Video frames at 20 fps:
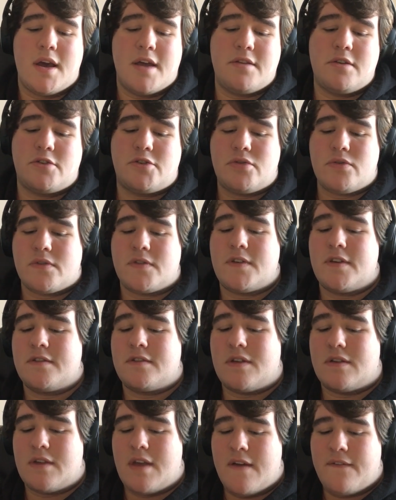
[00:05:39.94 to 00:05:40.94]
And the truth
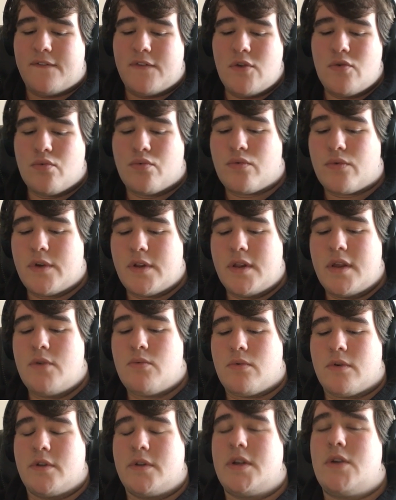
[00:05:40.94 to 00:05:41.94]
is that if you really,
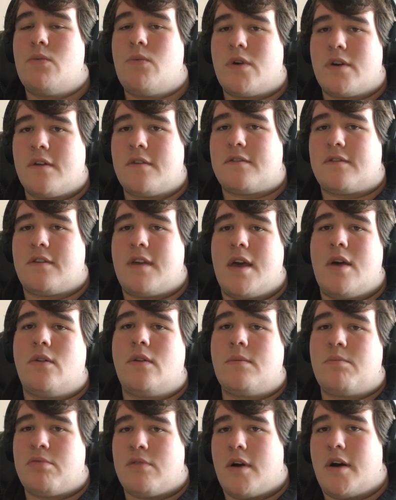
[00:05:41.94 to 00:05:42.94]
really want to
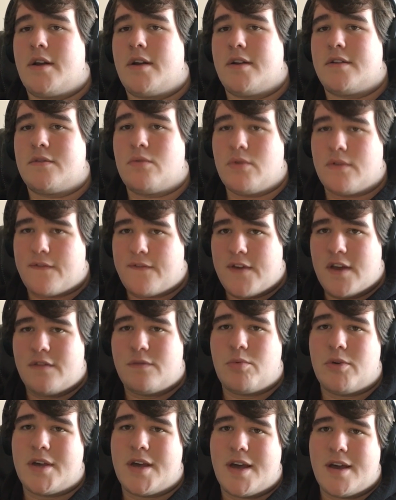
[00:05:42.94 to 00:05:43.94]
scale a product with
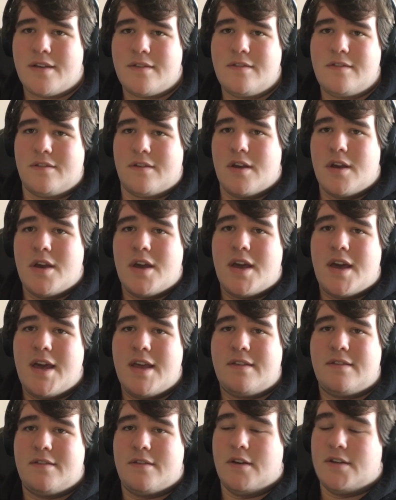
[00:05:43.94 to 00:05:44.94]
Facebook ads,
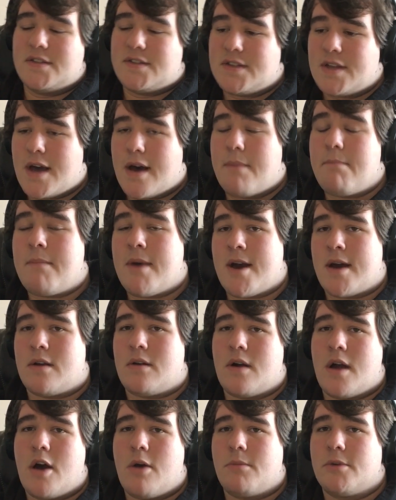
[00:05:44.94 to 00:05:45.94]
it does not
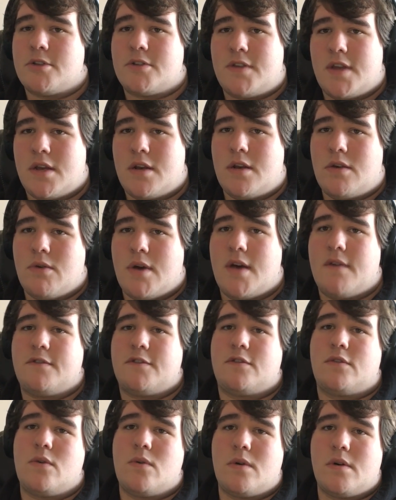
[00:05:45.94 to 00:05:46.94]
matter how much data you
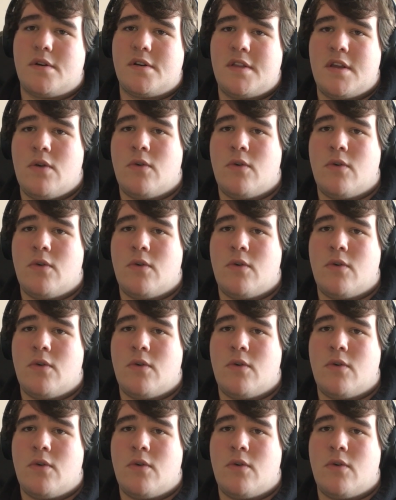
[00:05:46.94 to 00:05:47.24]
have stored.